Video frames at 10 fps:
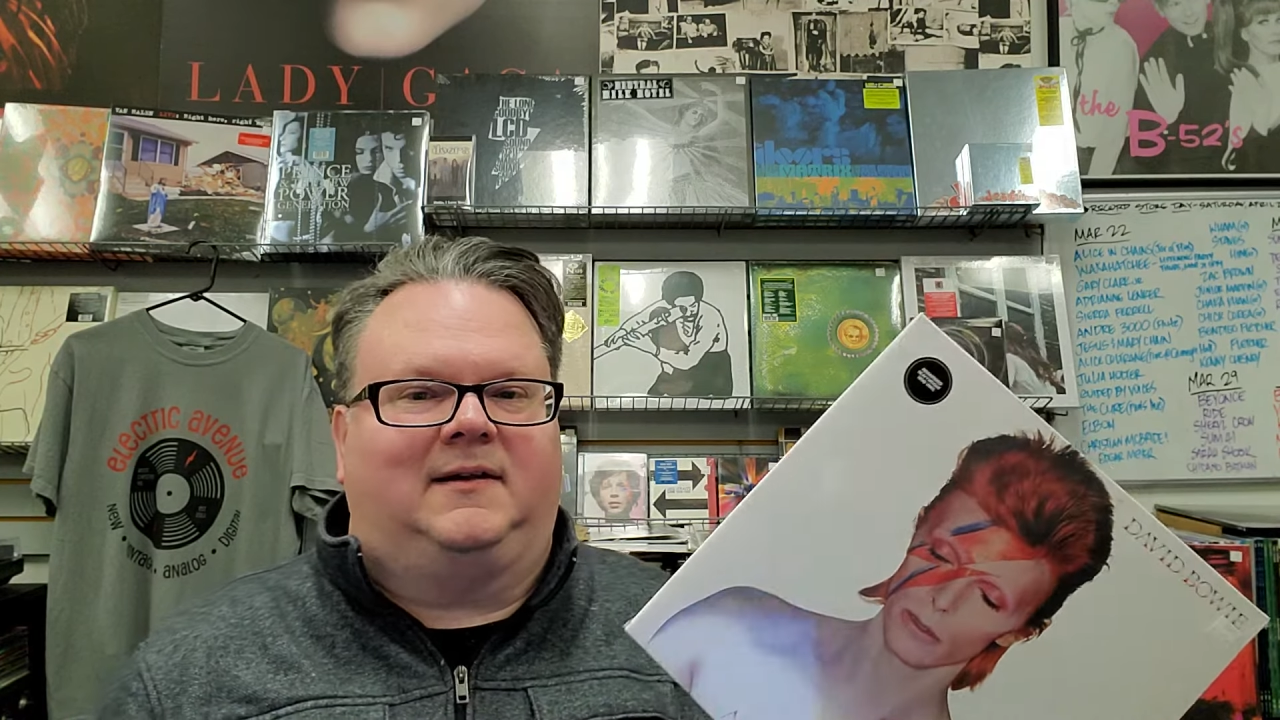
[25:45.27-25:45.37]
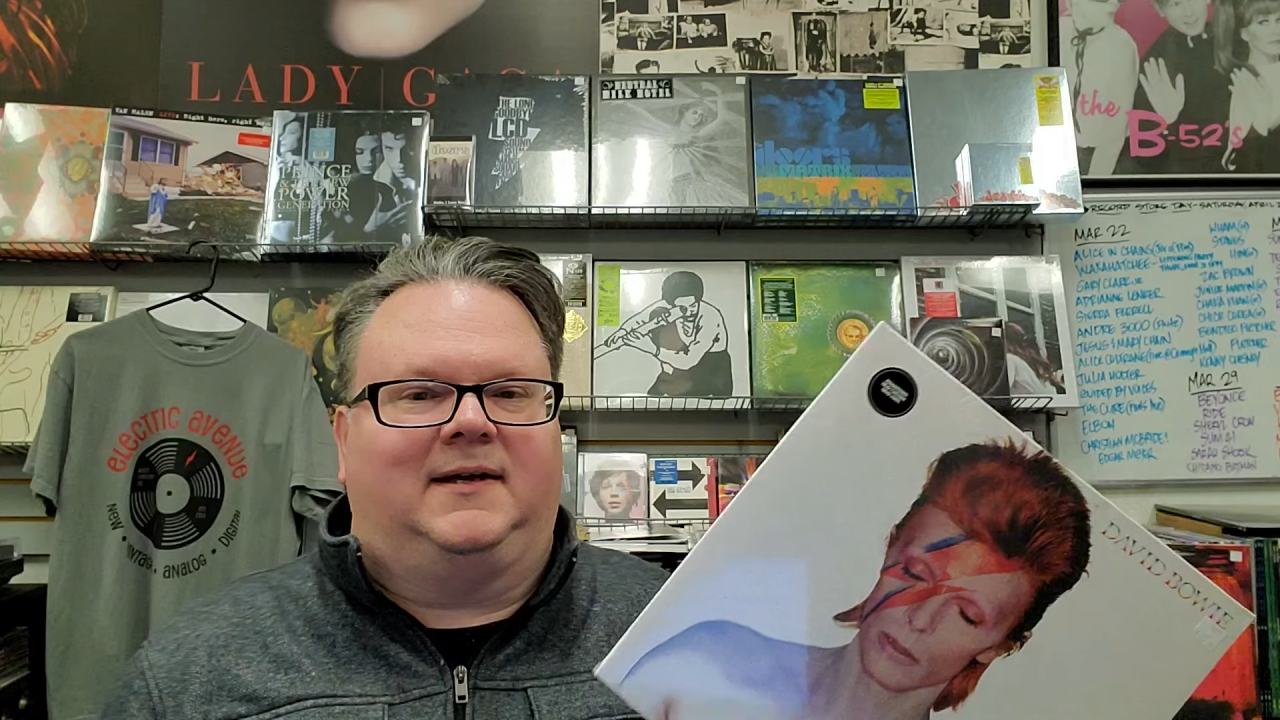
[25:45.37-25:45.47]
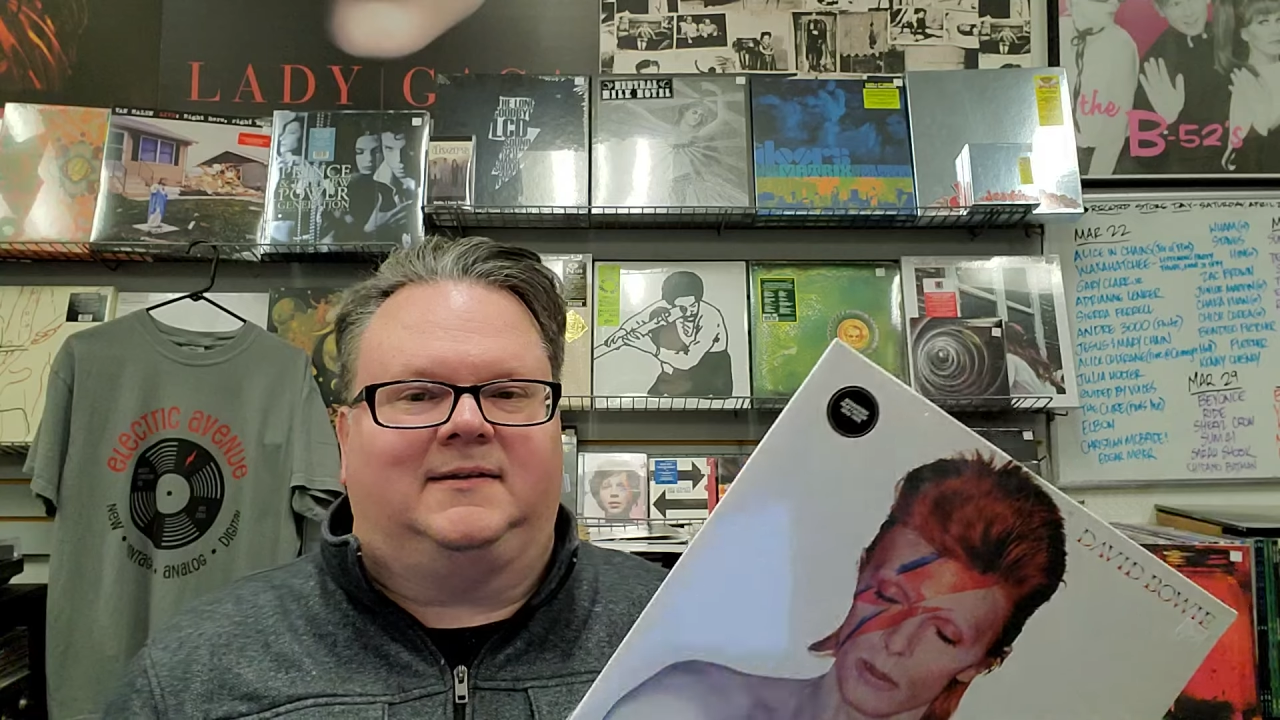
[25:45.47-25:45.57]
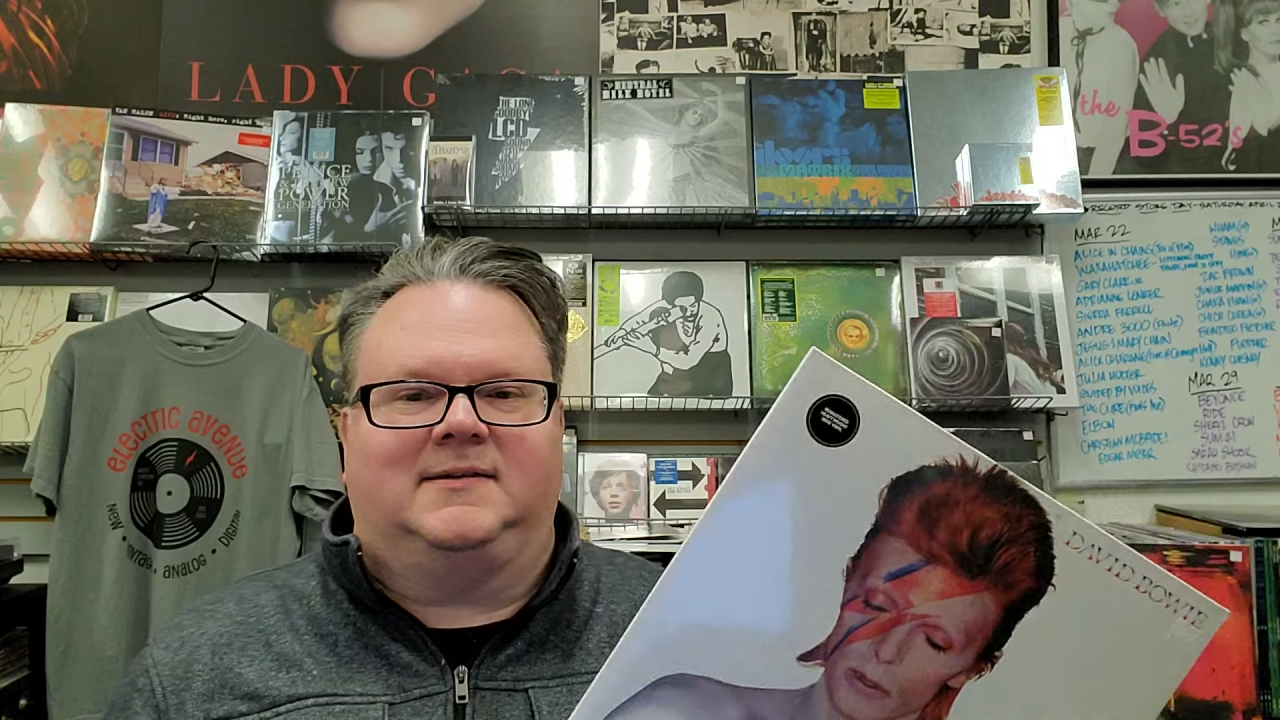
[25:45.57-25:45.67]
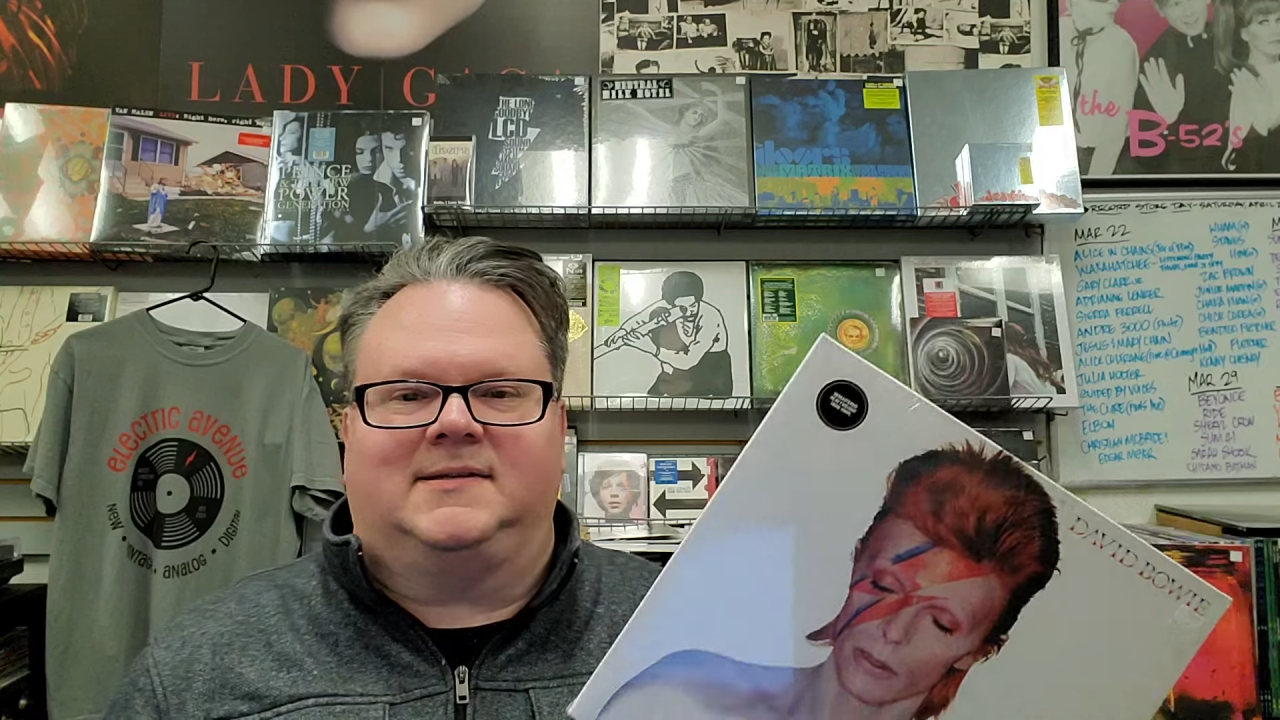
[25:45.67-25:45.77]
like the